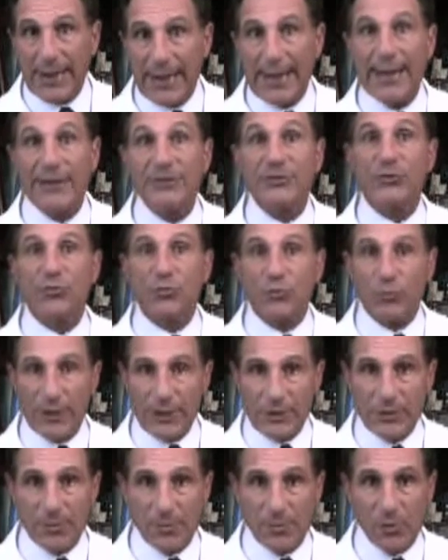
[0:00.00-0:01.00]
It's a
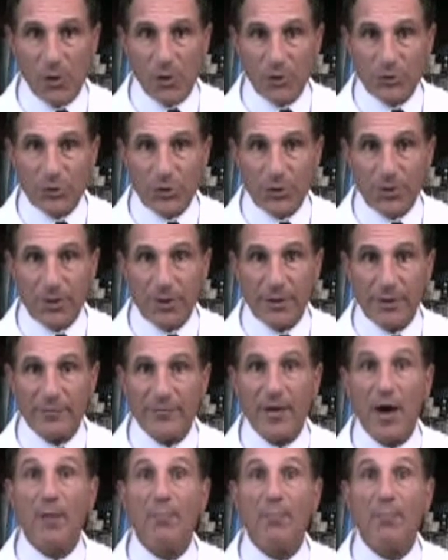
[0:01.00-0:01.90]
reasonable alternative